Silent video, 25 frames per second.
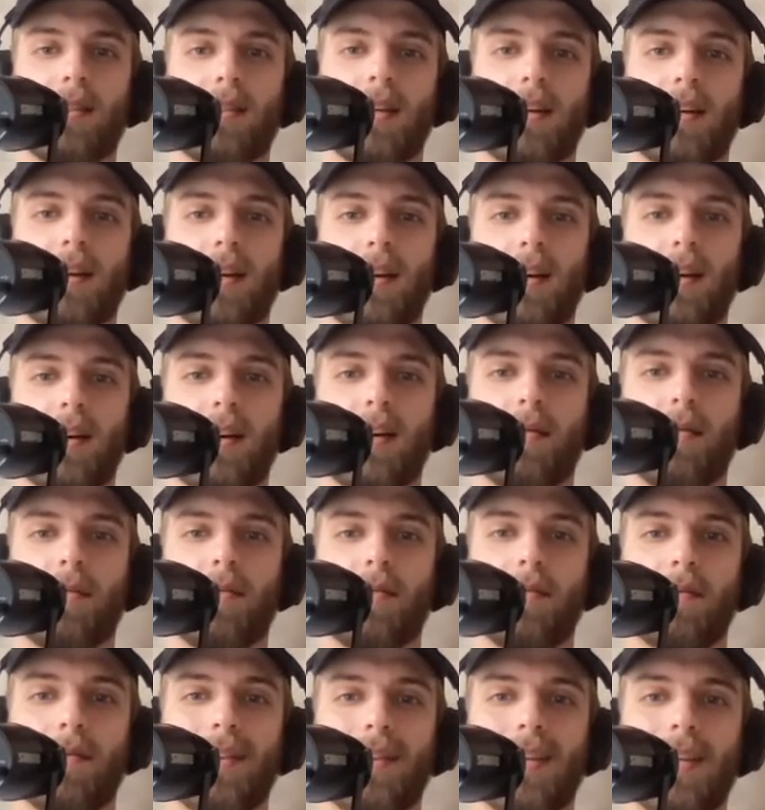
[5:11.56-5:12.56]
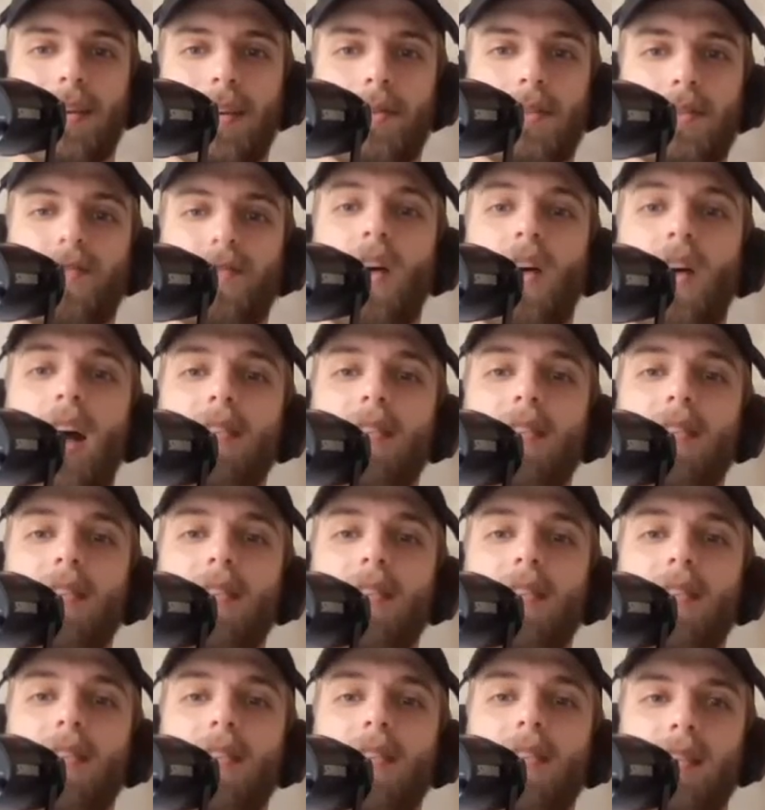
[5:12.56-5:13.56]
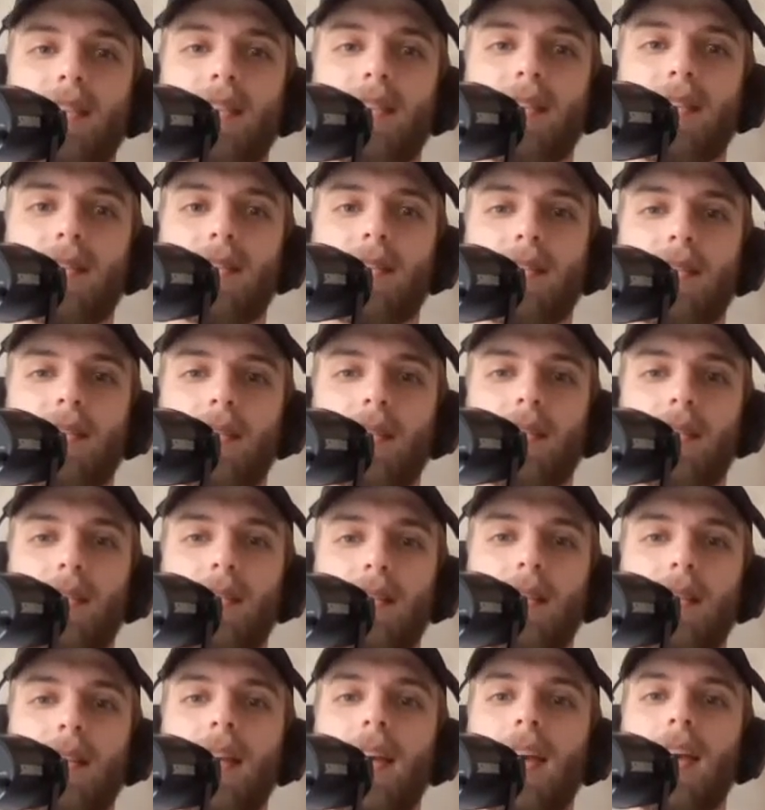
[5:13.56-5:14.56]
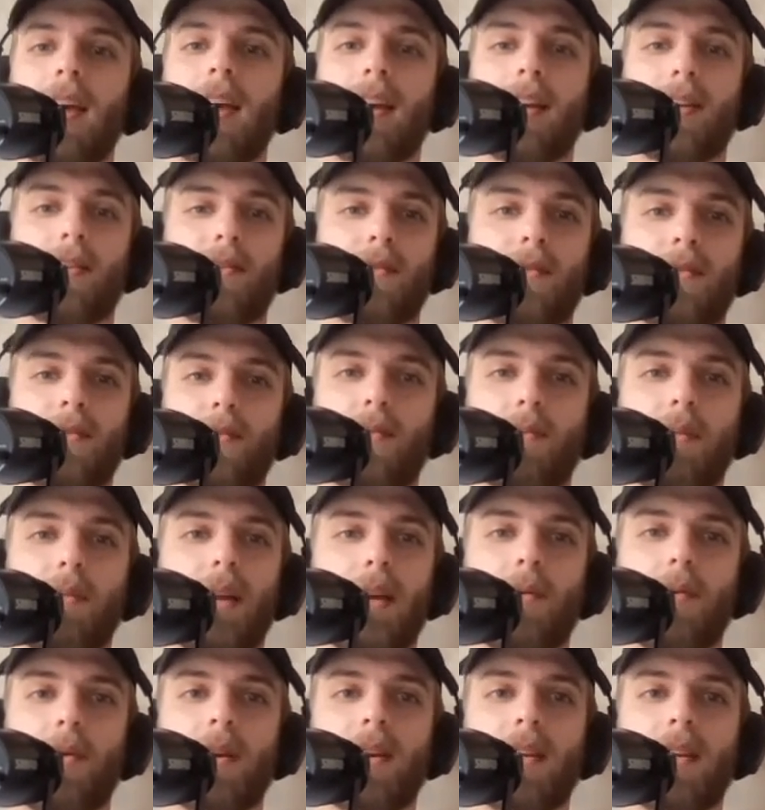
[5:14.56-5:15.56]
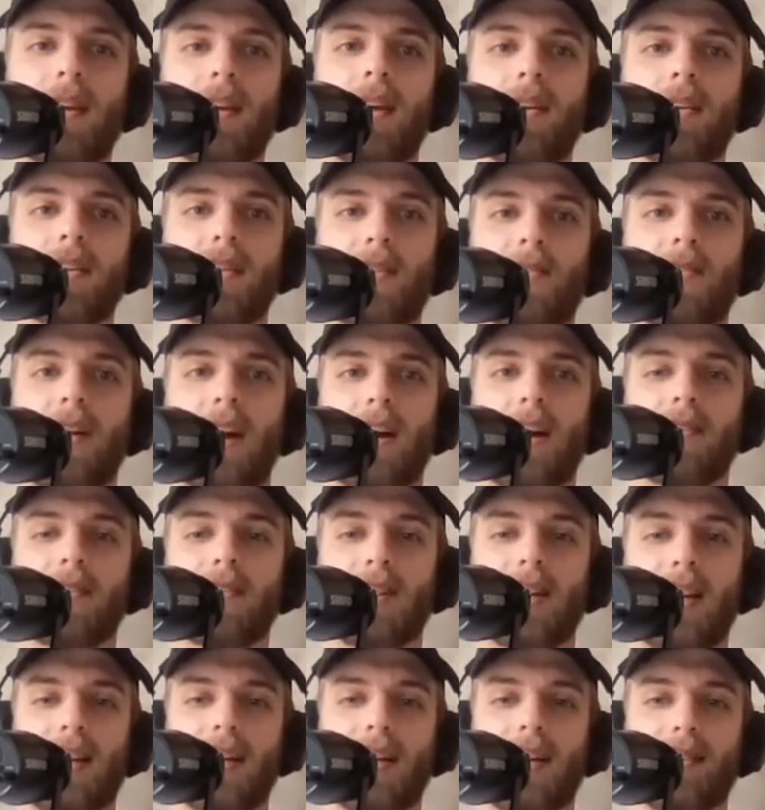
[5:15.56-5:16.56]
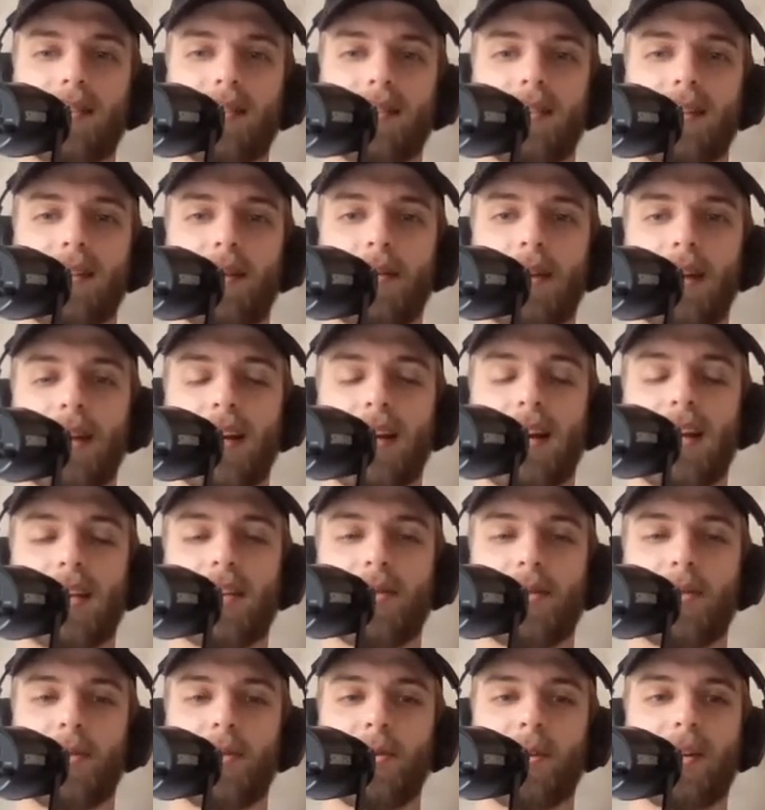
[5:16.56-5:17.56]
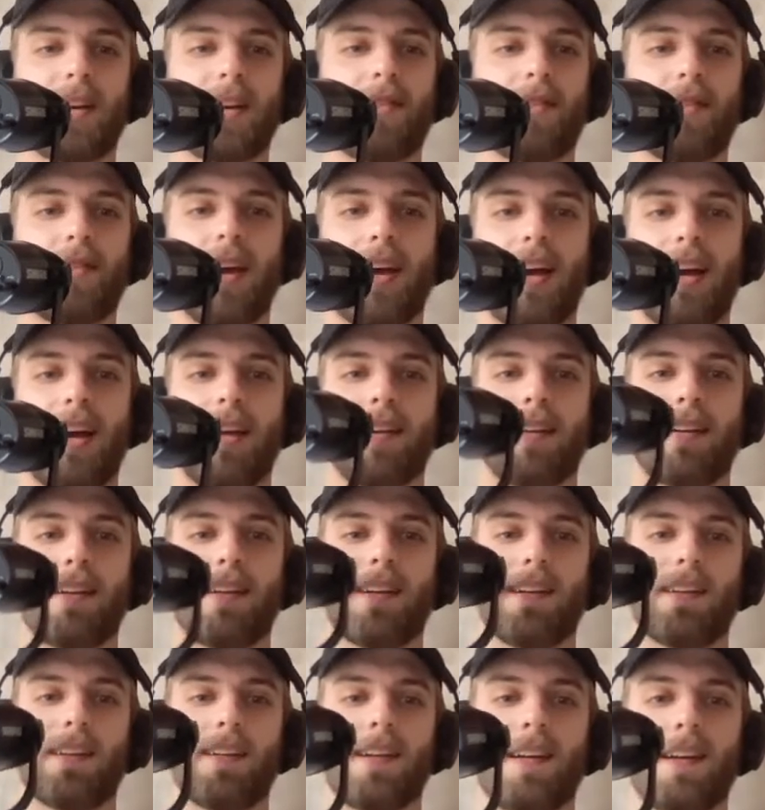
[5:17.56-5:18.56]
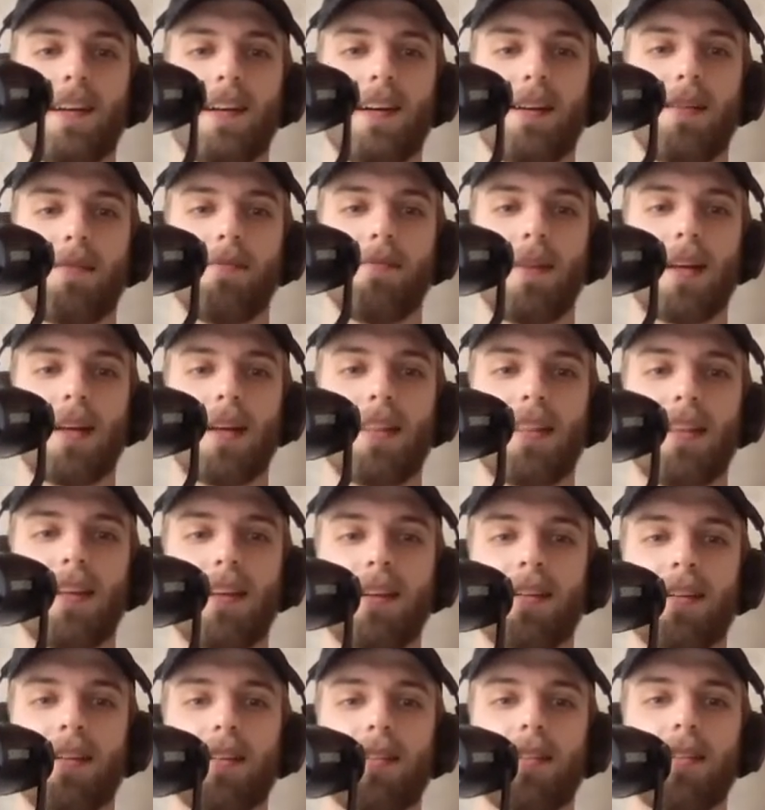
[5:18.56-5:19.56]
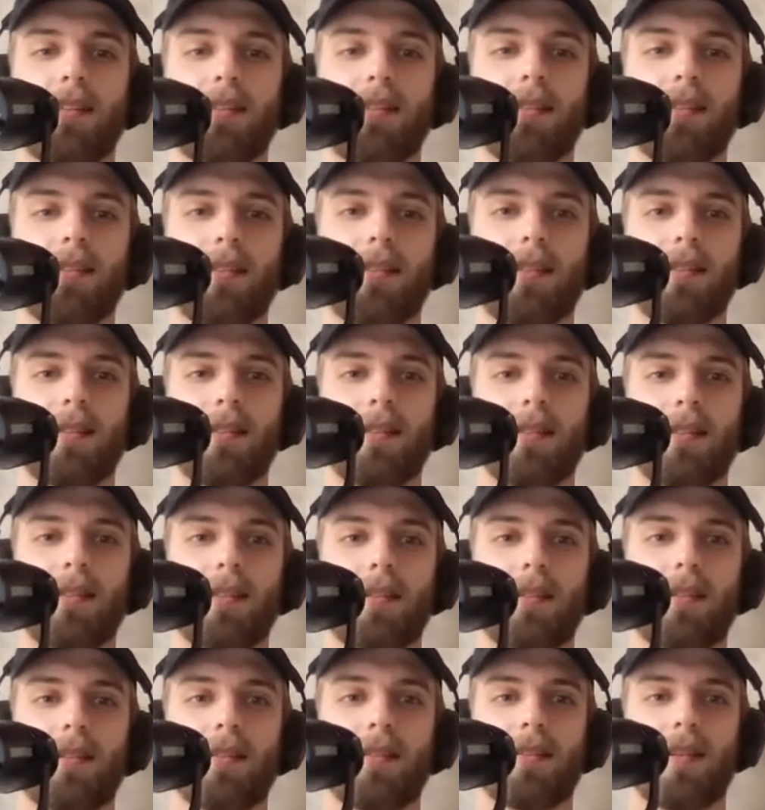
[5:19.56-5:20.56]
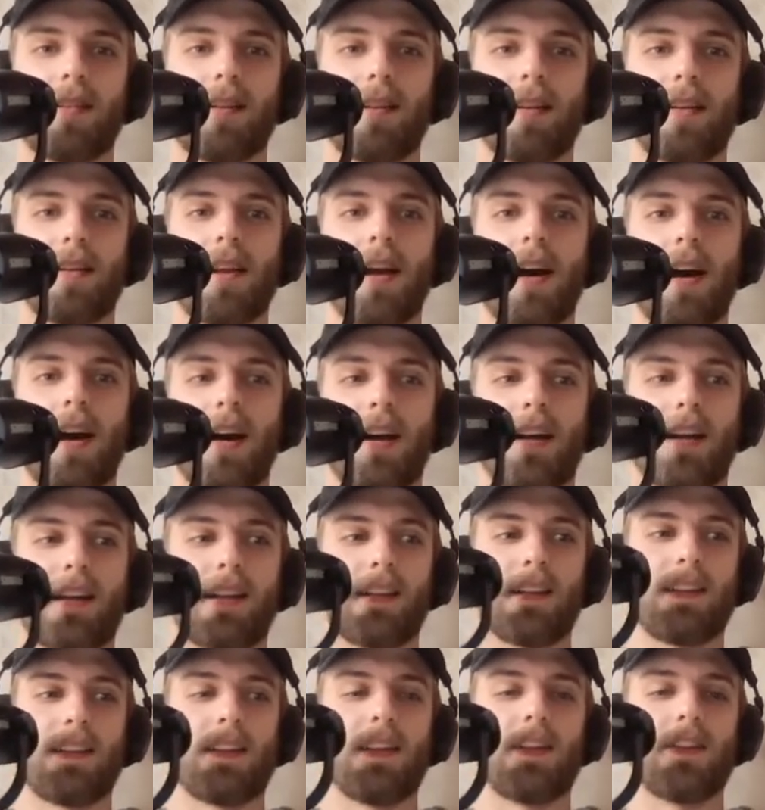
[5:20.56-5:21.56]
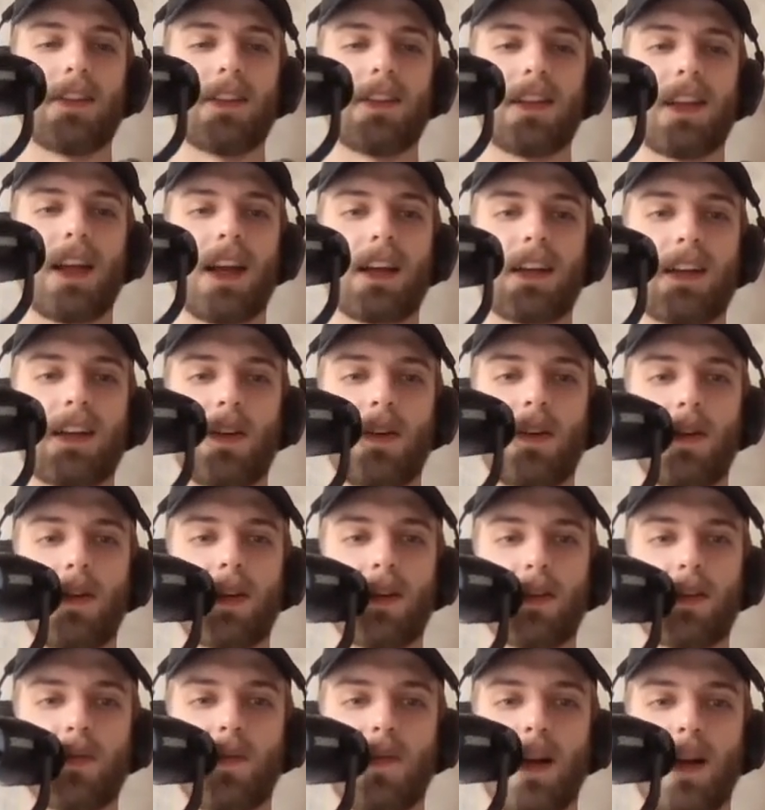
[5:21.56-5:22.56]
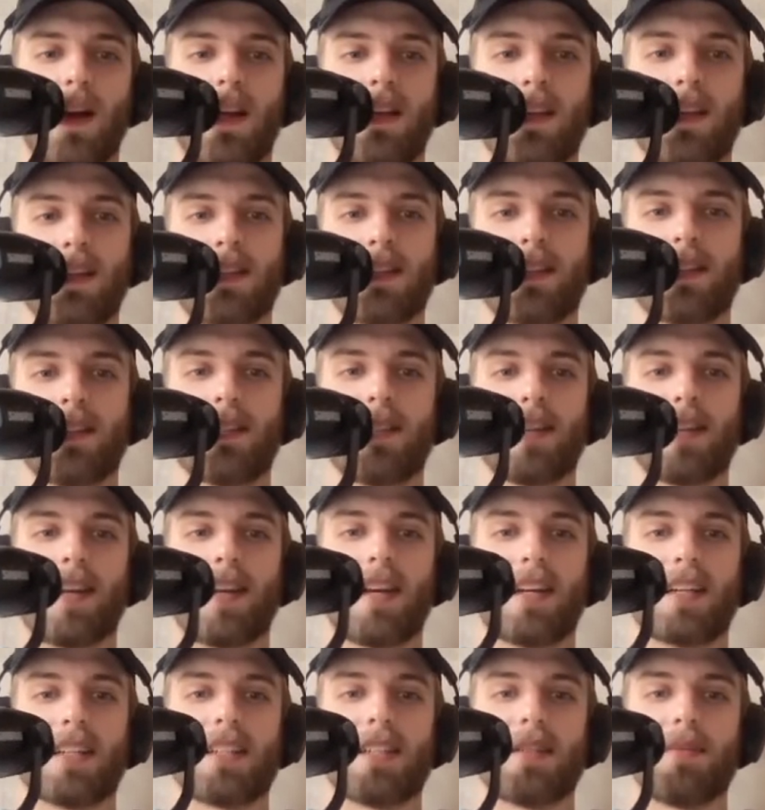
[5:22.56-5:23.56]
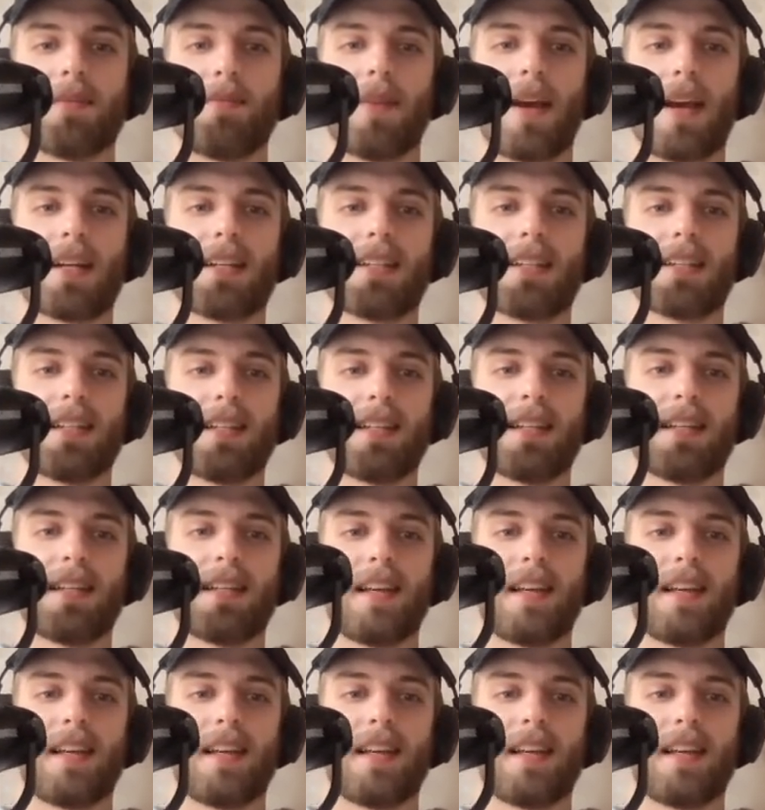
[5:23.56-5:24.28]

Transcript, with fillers: Um, I'm skeptical when they're star. so young. Yeah, played one year. He's a five star. Had a, coming out of high school, kind of had, um, I think, not year did not go as well as expected.